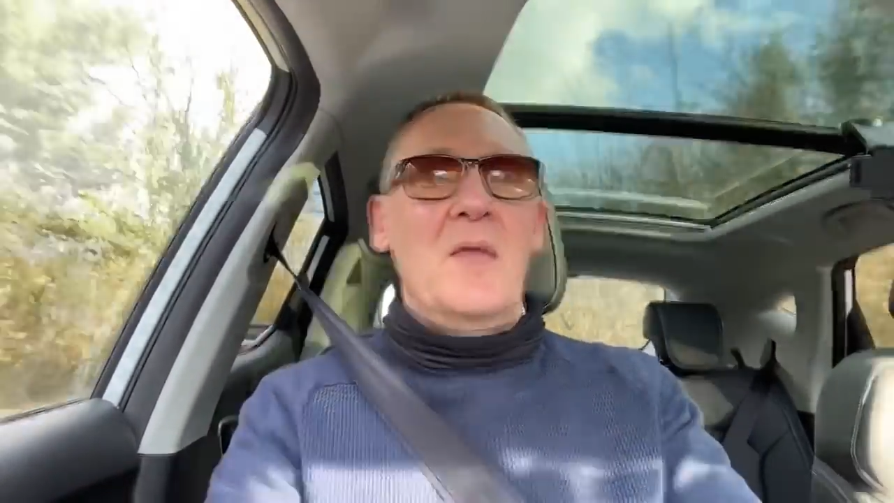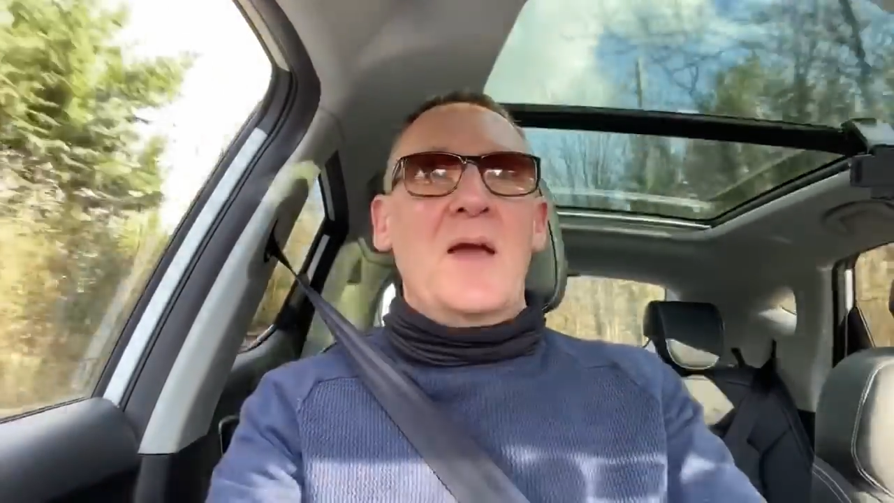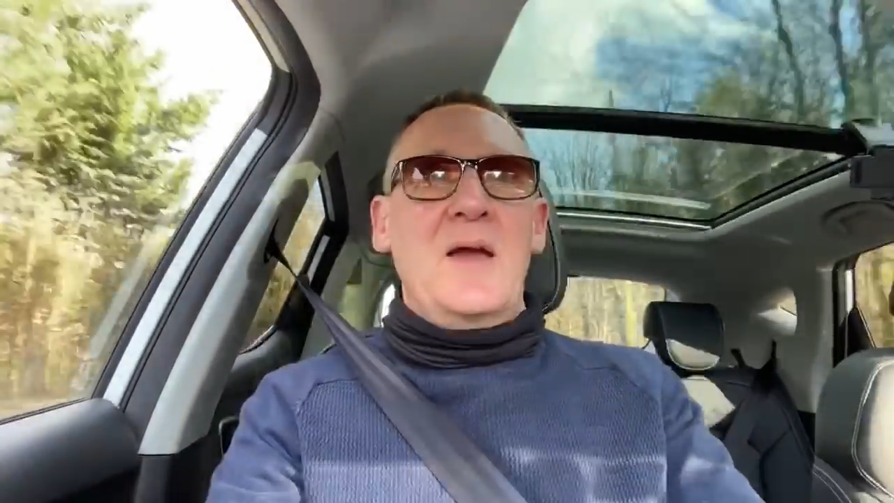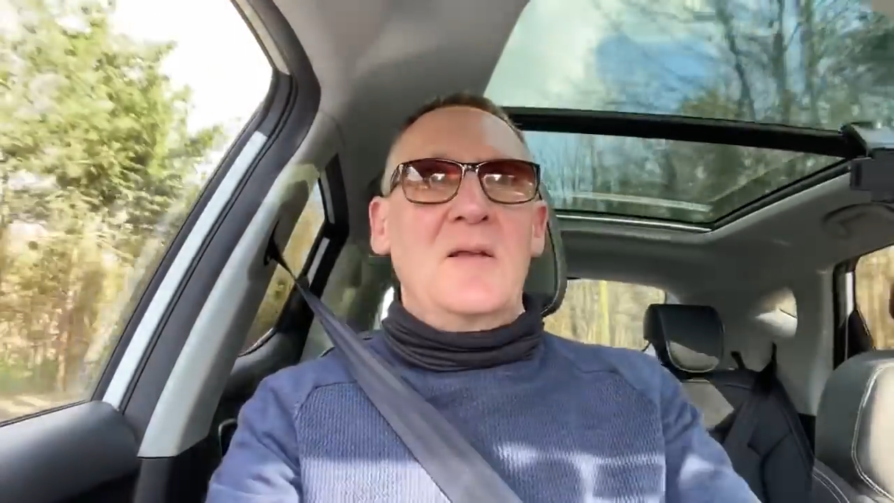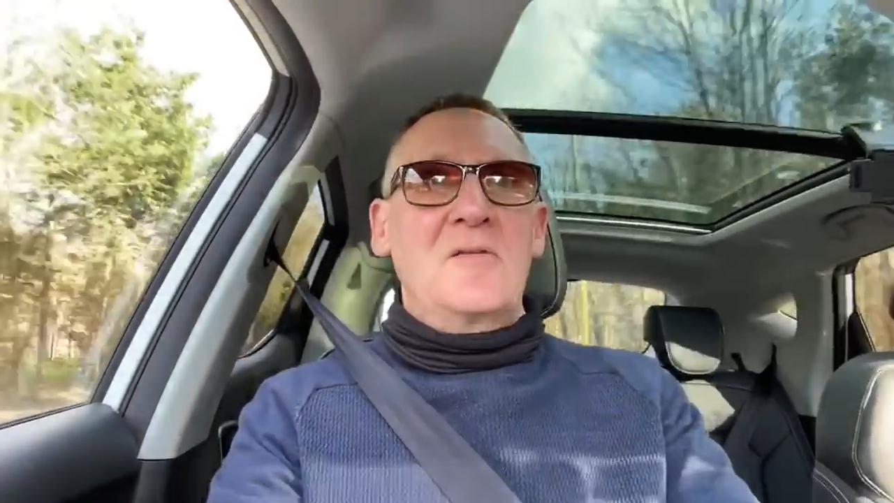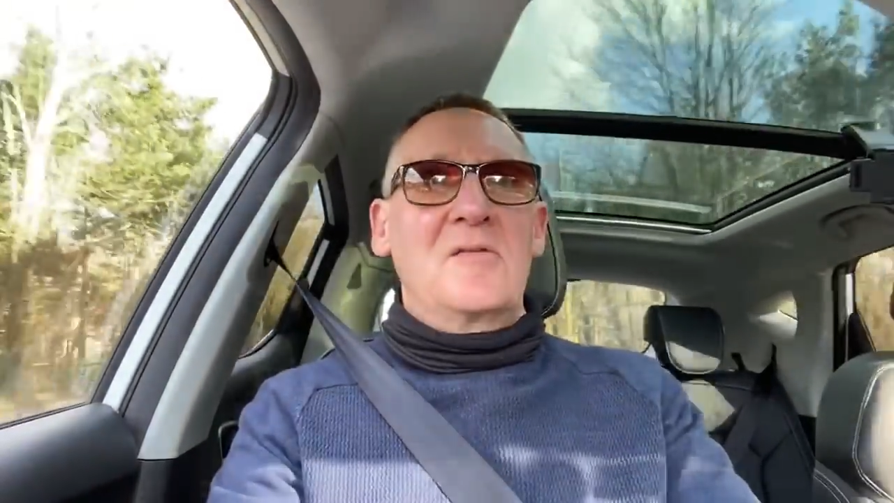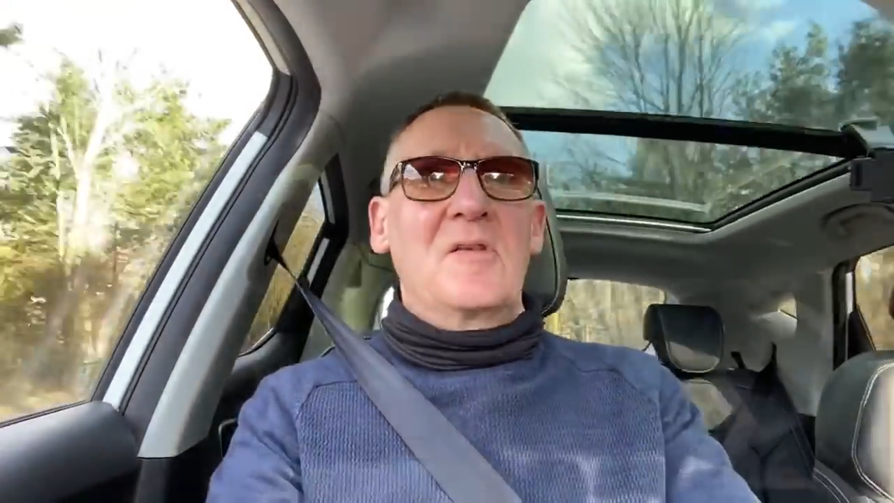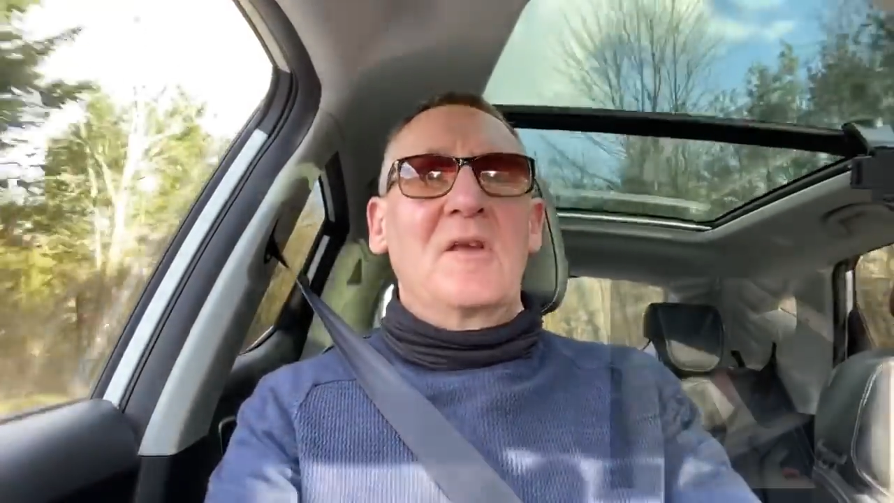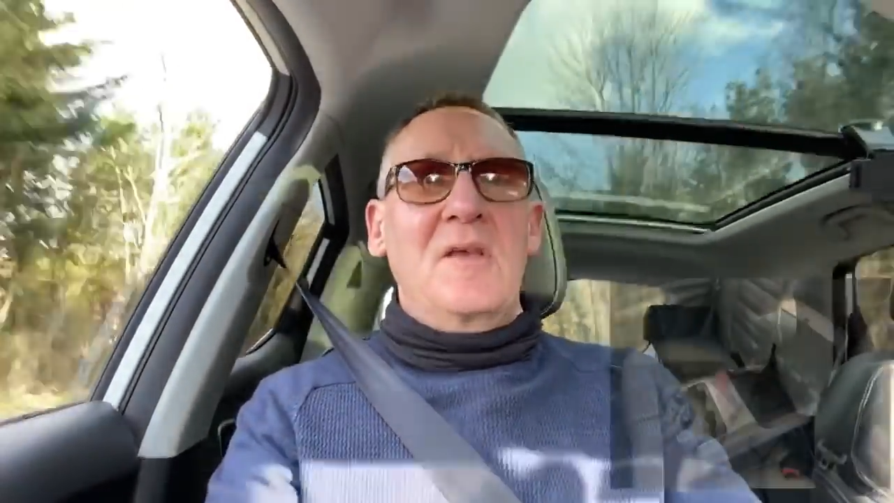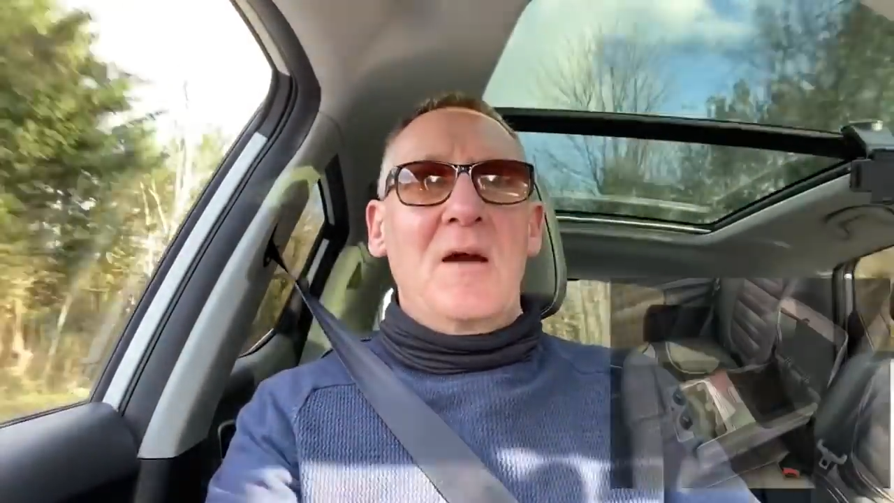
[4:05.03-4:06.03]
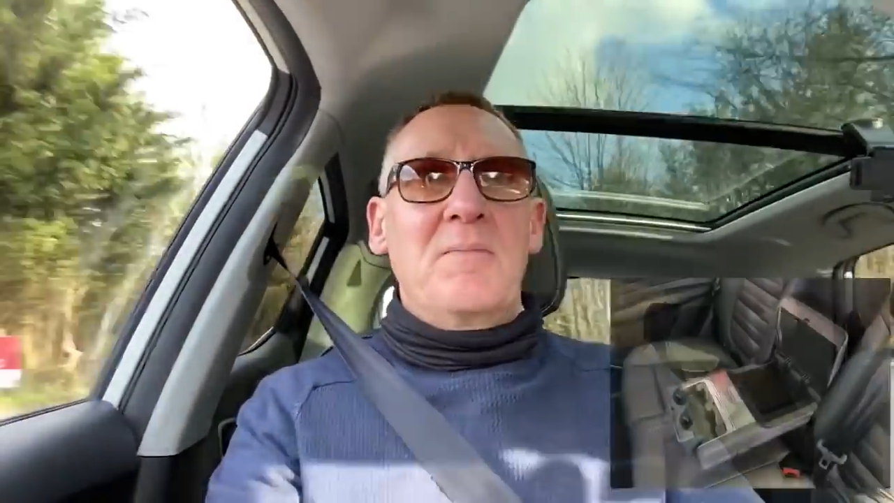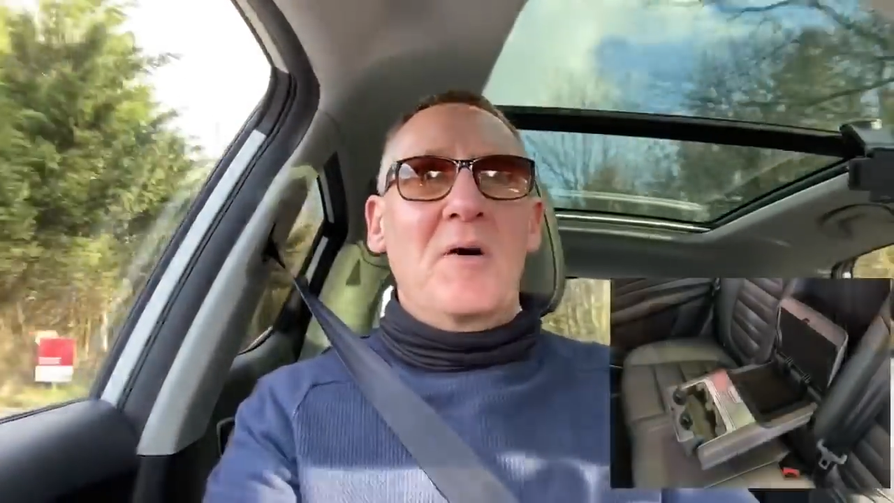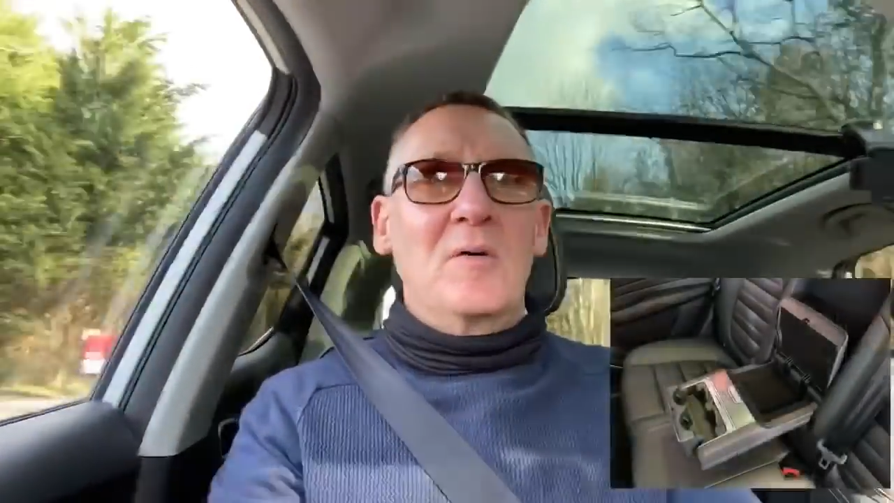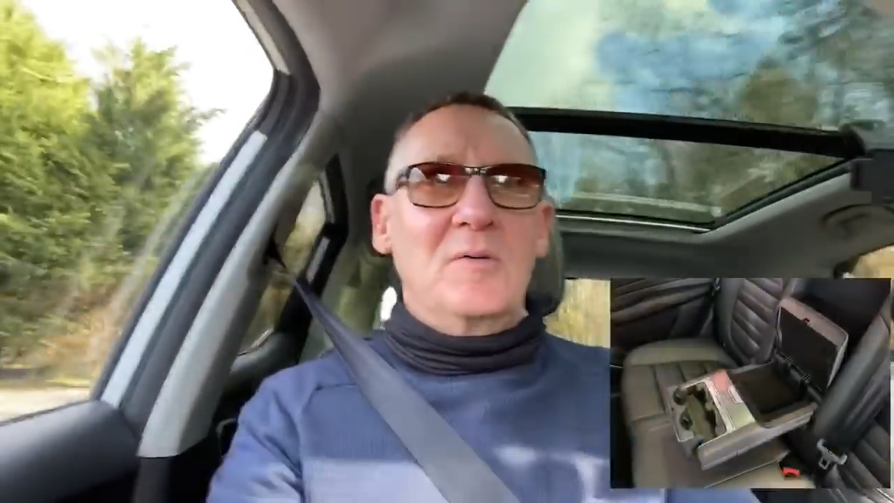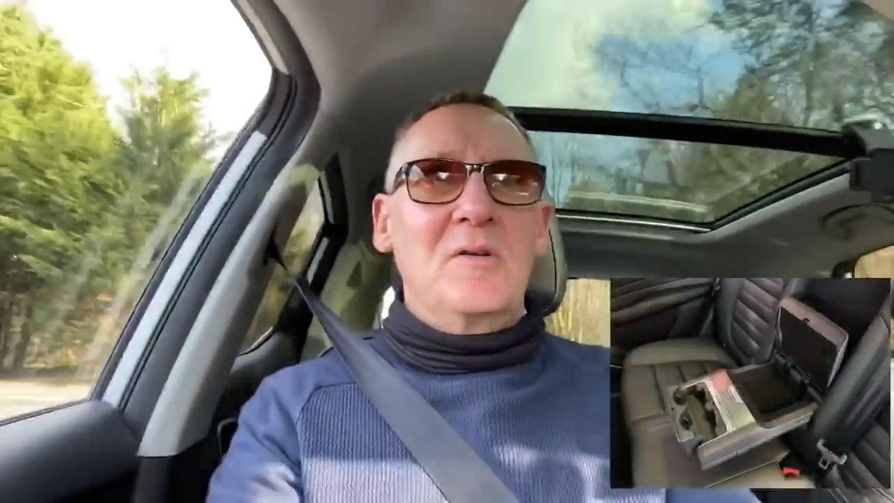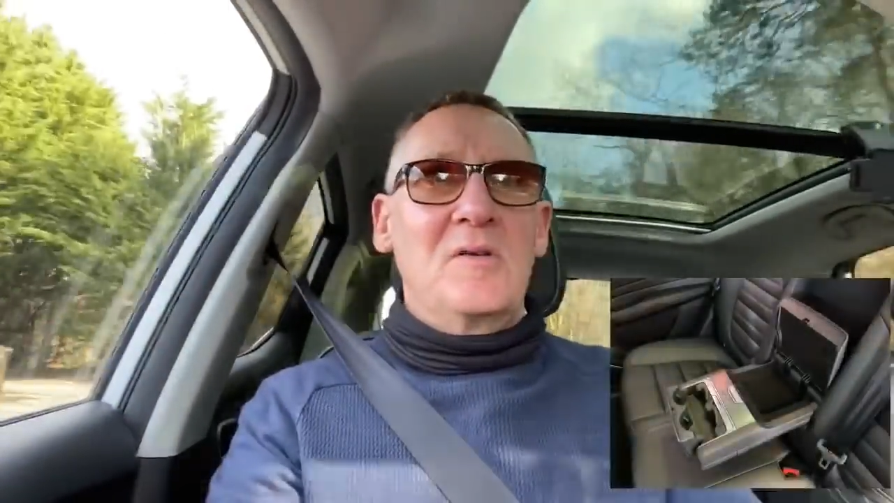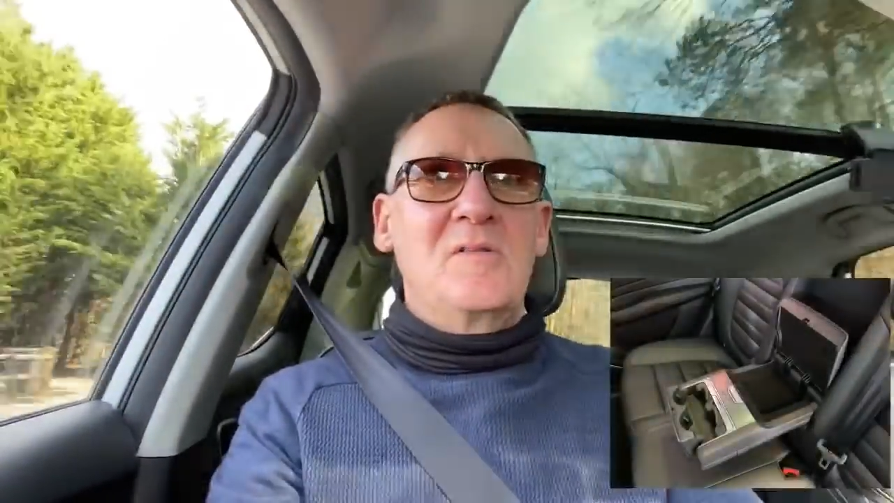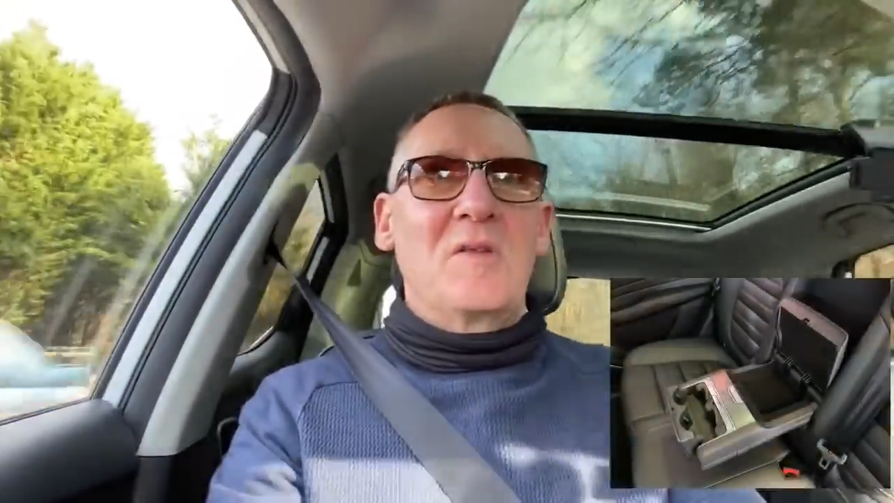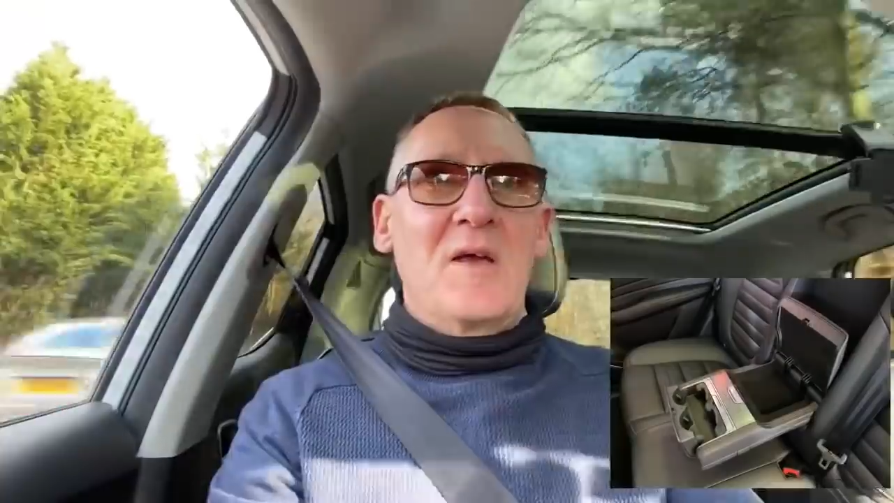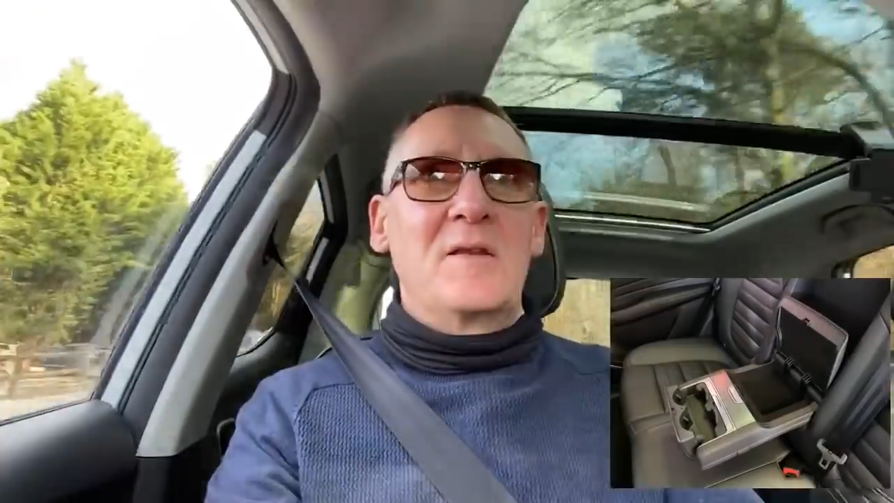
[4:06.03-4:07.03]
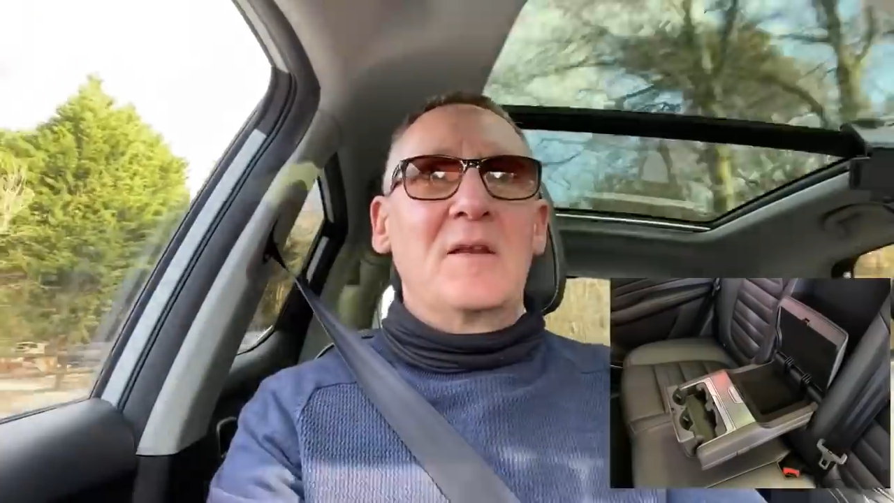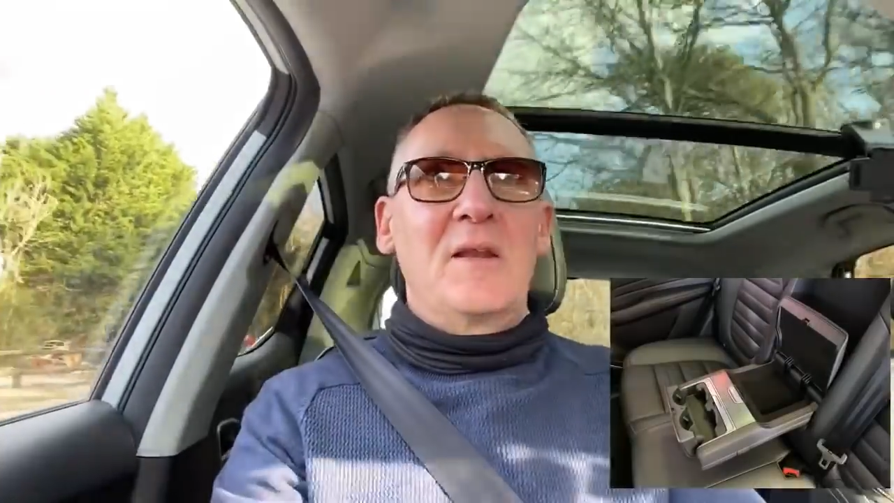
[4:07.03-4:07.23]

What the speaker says: had cup holders and a